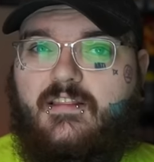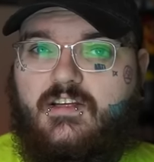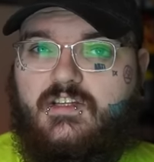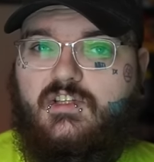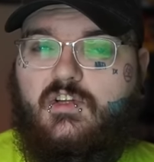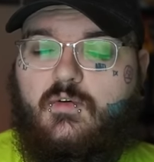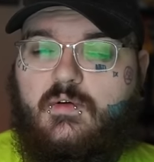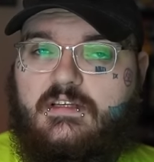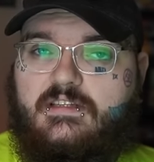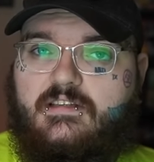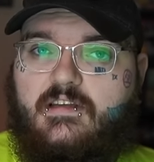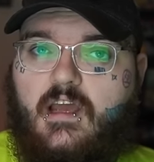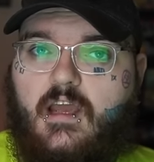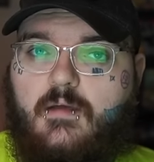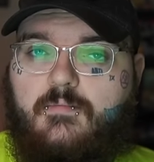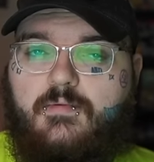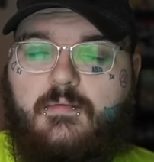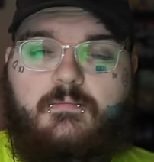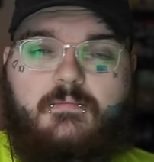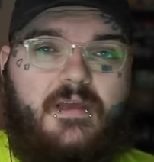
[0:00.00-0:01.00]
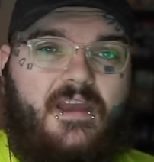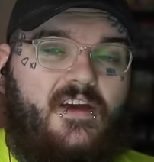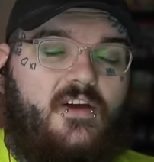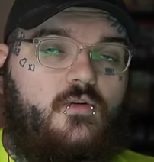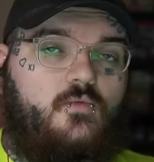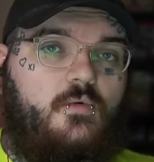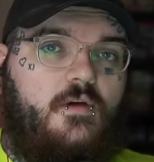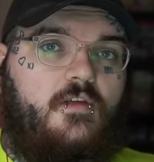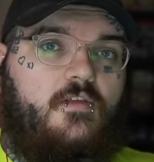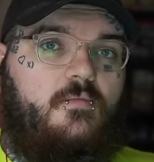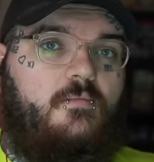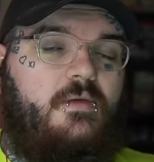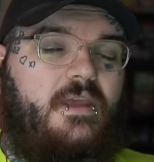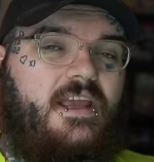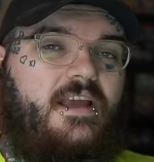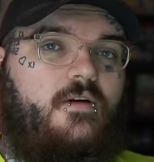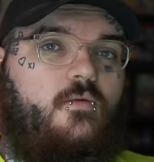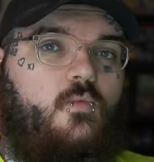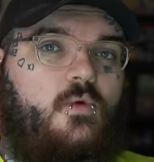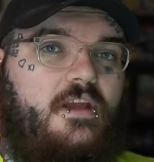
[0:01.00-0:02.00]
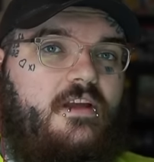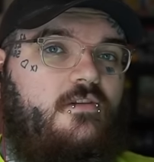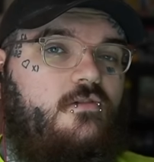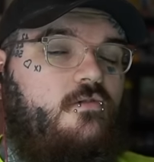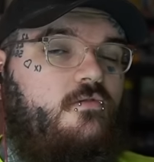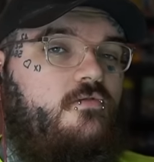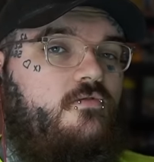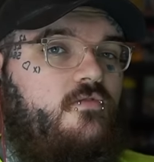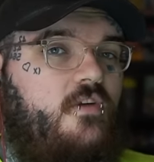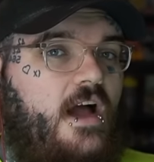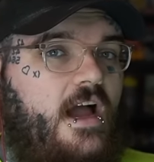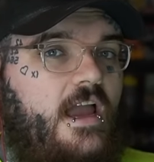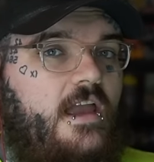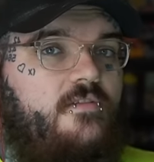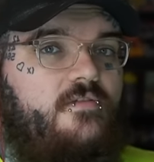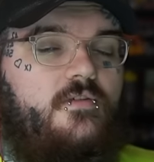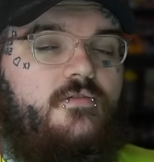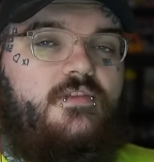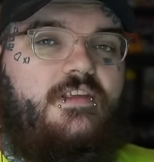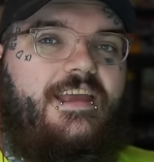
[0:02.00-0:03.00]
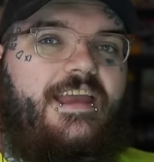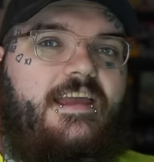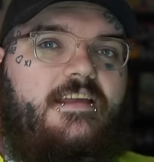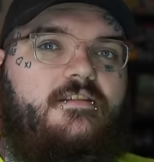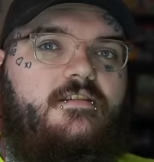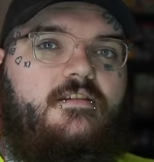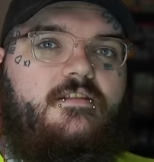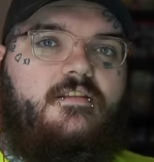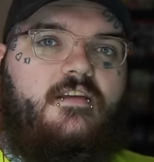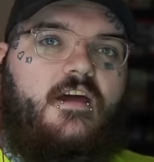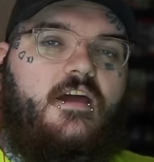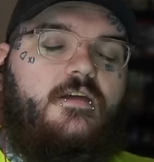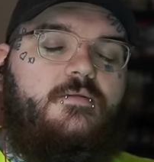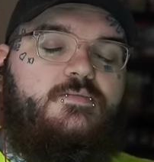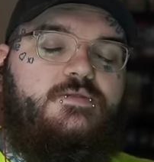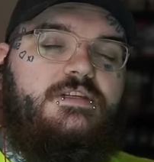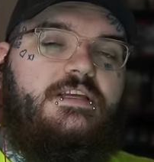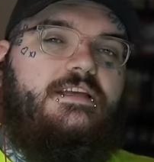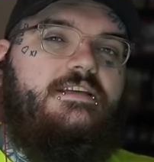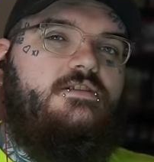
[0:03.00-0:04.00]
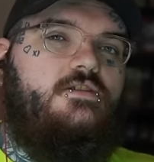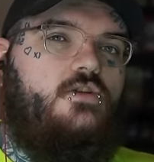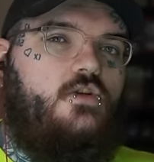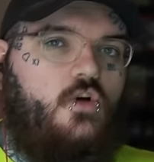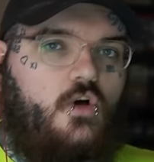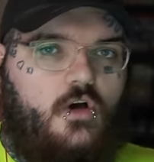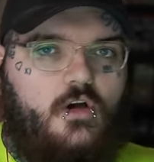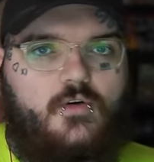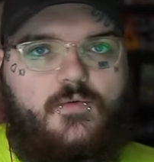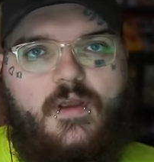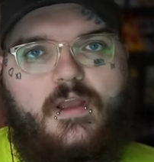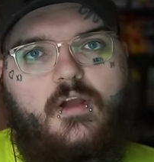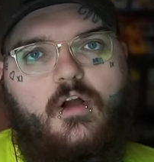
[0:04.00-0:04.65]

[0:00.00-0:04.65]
the slowest type paired with being weak to 5 of the 18 types is not a great